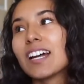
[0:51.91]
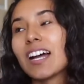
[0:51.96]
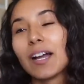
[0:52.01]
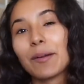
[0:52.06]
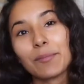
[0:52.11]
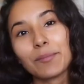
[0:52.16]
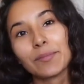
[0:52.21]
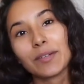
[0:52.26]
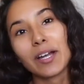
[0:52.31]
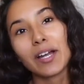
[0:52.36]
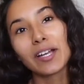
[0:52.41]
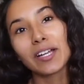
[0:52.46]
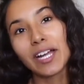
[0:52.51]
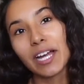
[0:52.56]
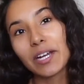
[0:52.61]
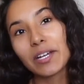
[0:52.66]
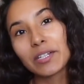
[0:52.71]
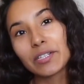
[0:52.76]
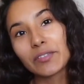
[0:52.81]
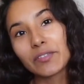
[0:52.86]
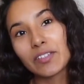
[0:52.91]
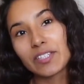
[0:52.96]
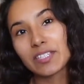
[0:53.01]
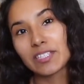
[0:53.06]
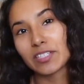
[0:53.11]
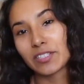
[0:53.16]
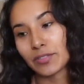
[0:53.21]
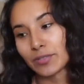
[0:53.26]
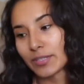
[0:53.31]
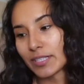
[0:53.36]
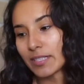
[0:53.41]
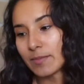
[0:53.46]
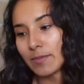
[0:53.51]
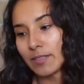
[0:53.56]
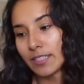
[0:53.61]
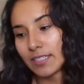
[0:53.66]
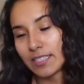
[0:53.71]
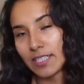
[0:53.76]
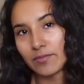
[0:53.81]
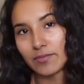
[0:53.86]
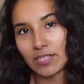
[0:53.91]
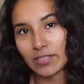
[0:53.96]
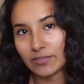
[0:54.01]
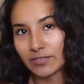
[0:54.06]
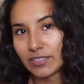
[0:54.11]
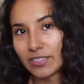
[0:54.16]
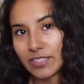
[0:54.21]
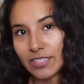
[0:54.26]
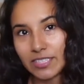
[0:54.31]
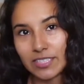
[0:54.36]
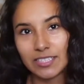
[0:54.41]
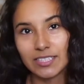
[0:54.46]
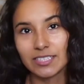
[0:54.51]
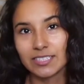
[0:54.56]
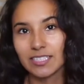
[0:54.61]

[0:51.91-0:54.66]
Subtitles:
I'm kind of nervous to do this because I've never